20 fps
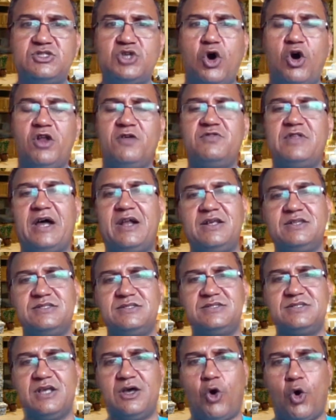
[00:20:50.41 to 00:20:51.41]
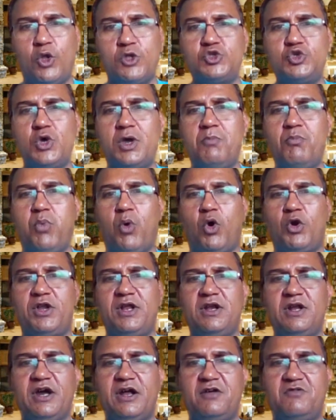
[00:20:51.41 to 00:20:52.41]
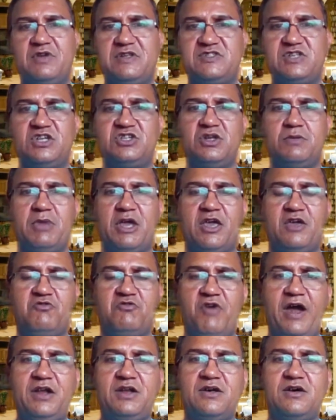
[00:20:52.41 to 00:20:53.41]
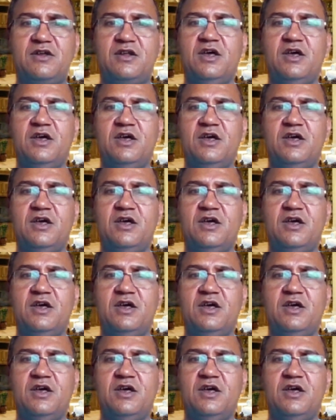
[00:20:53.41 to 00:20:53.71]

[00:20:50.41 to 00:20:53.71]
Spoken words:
All of that is also important kind of decision making factor